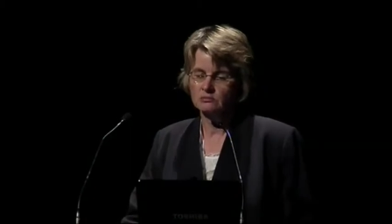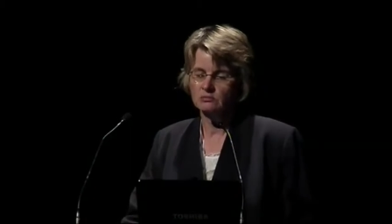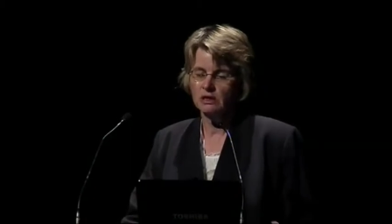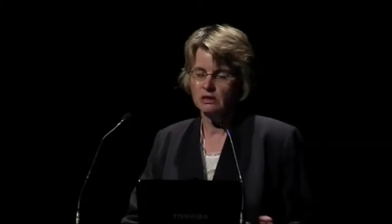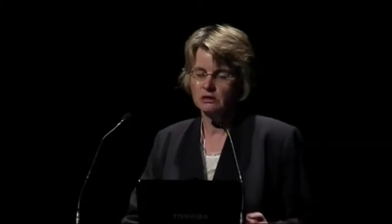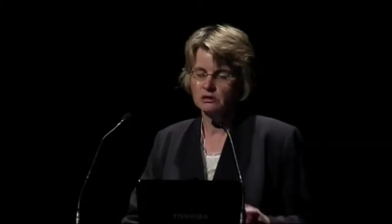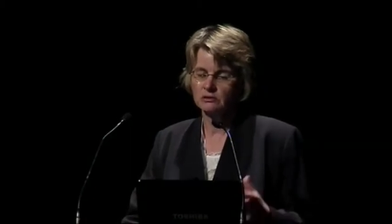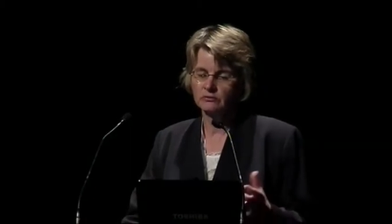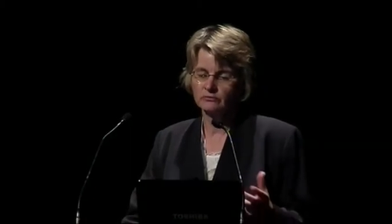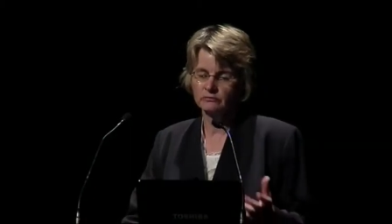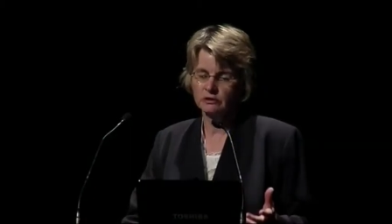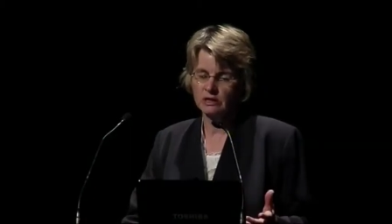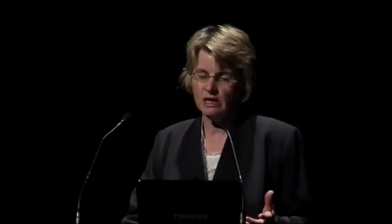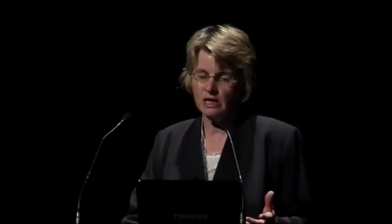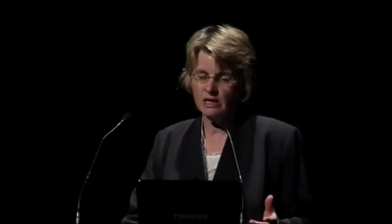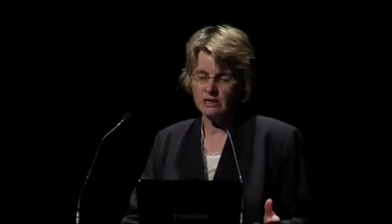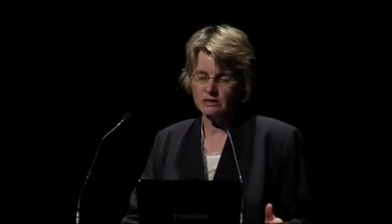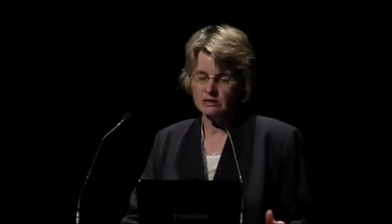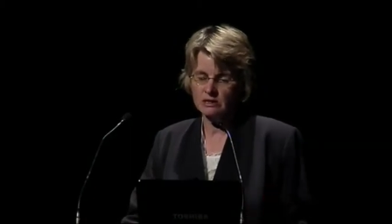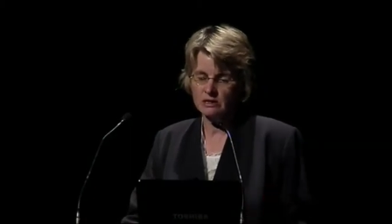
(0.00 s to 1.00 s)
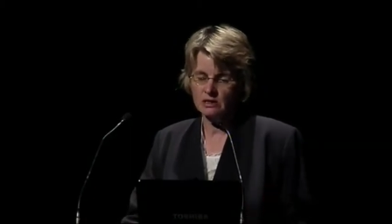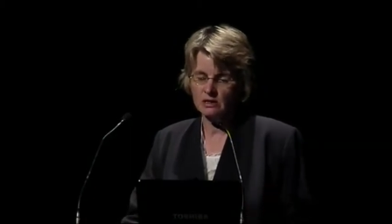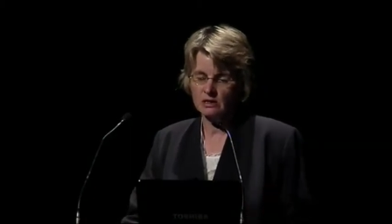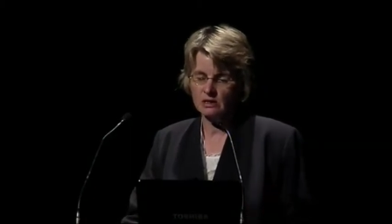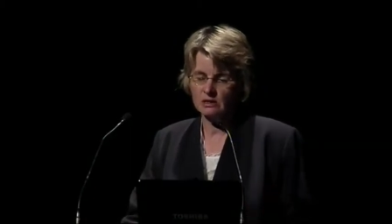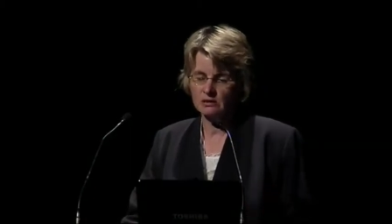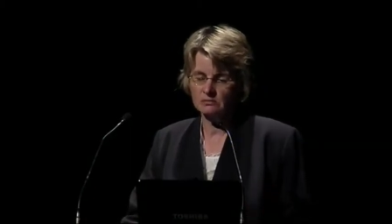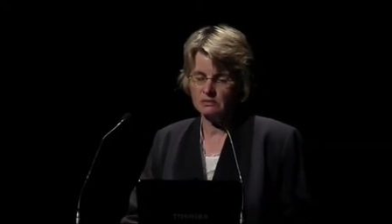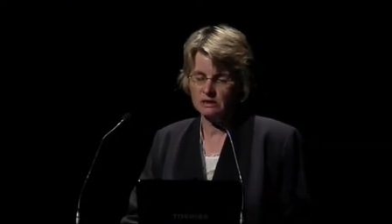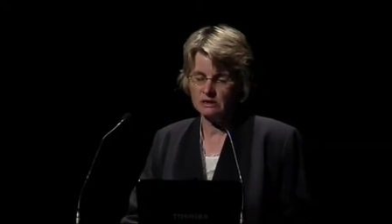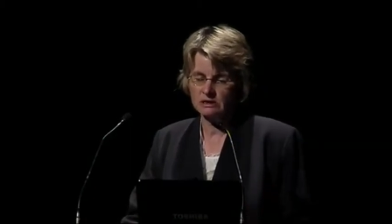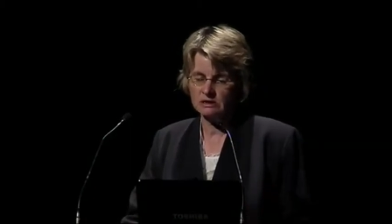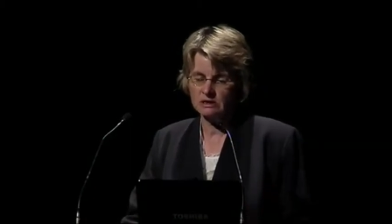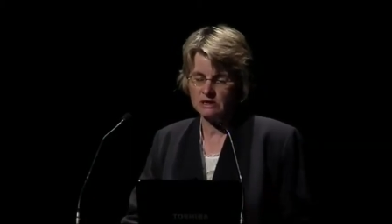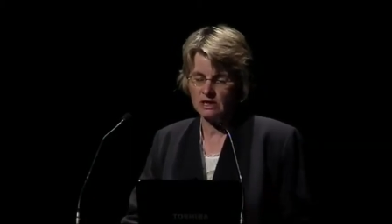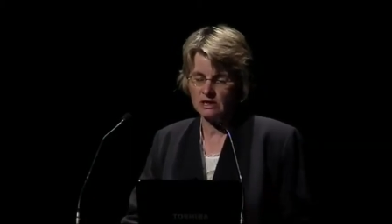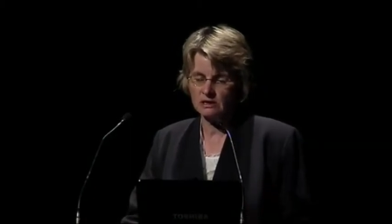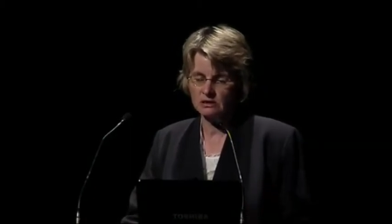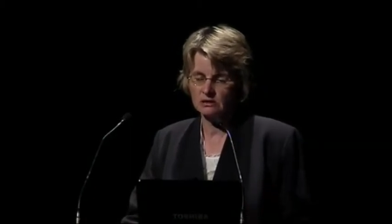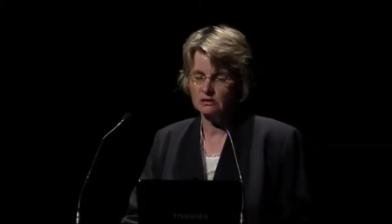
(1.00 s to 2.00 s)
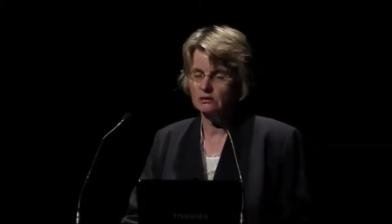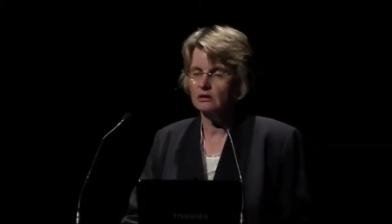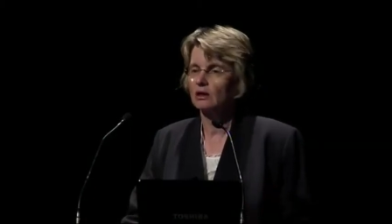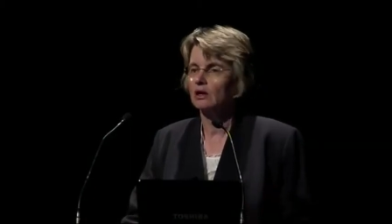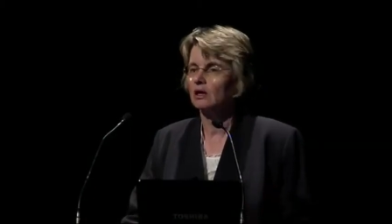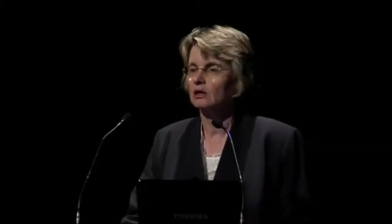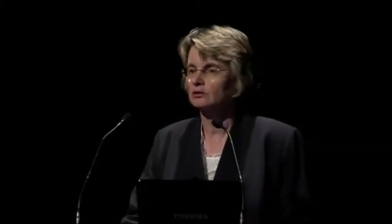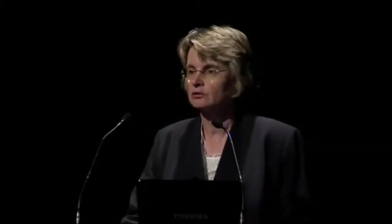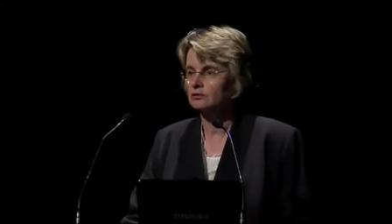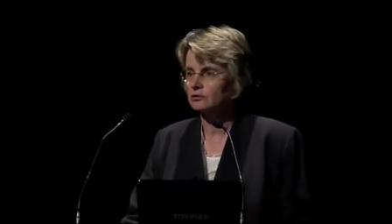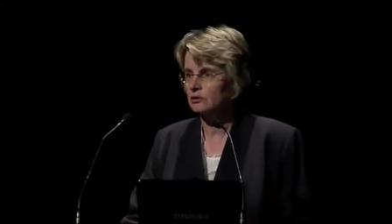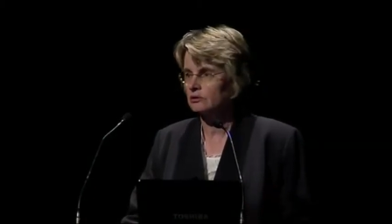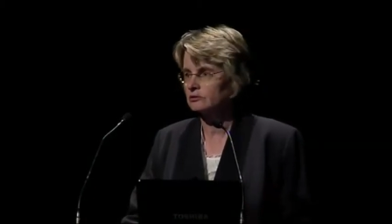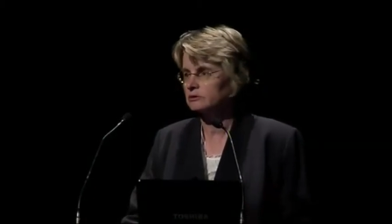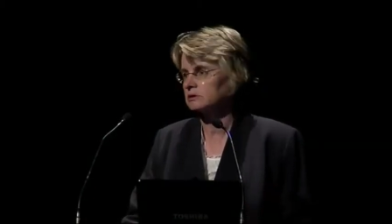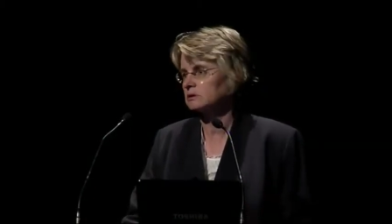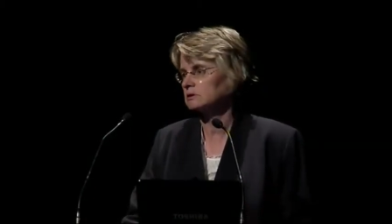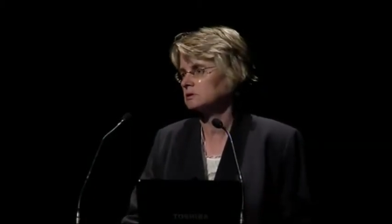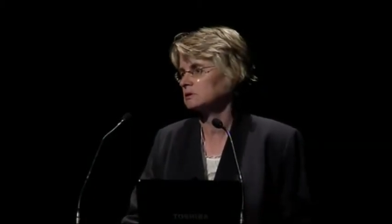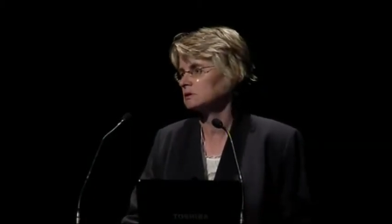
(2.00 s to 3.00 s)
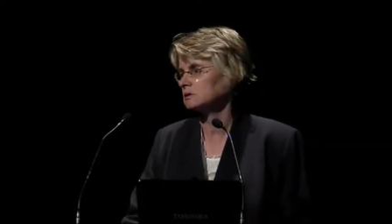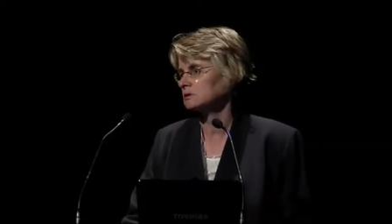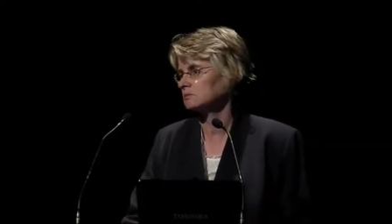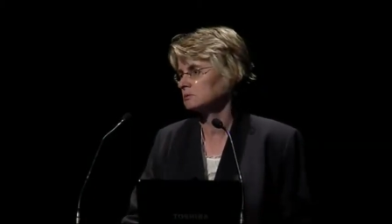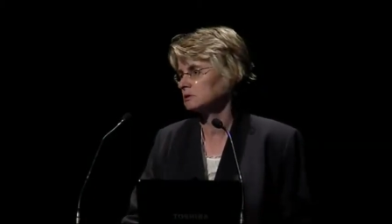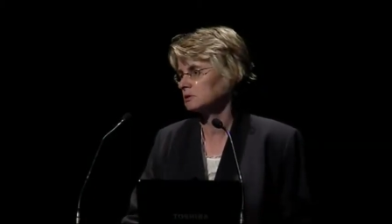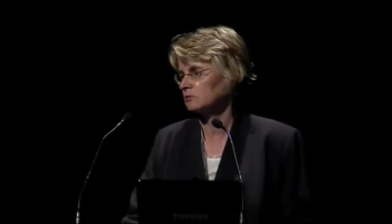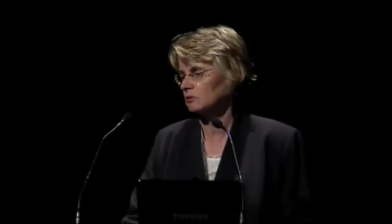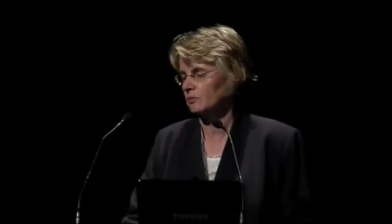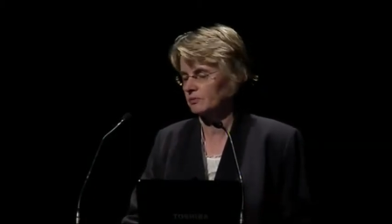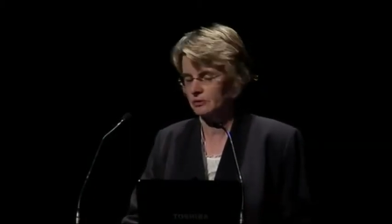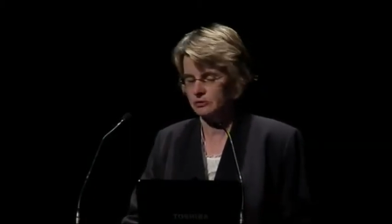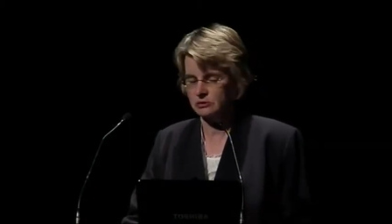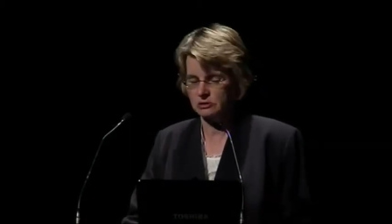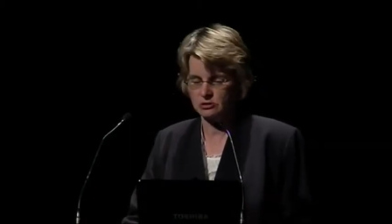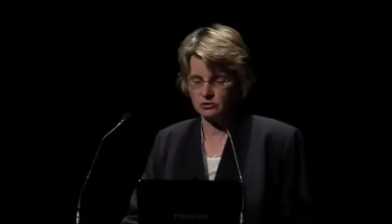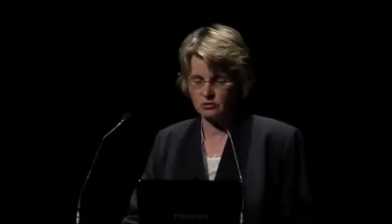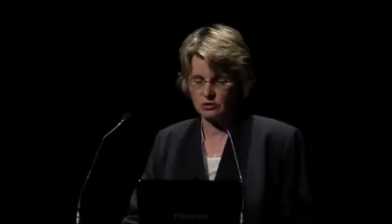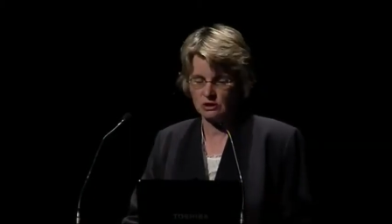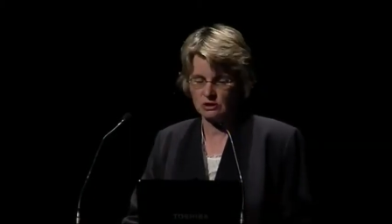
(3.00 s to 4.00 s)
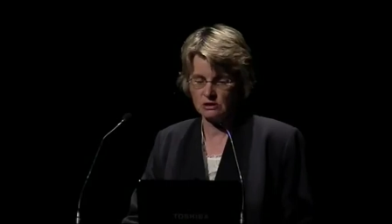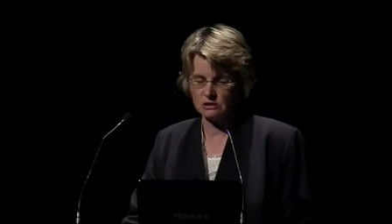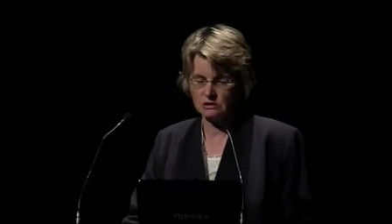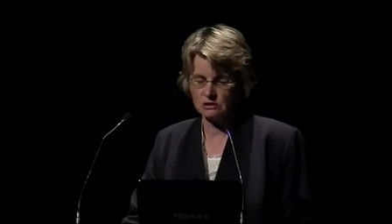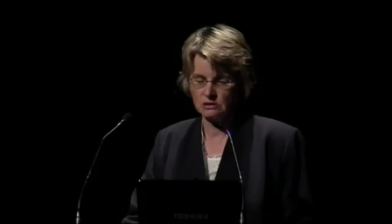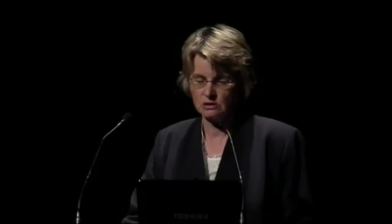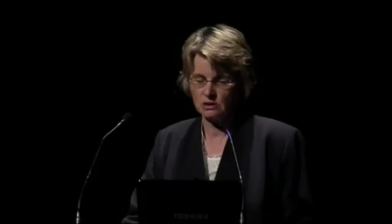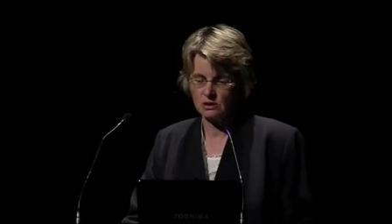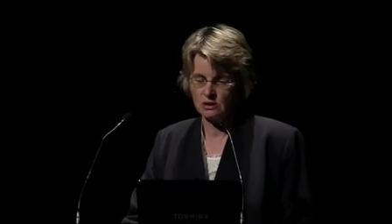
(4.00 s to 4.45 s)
managing data and metadata across systems and repositories,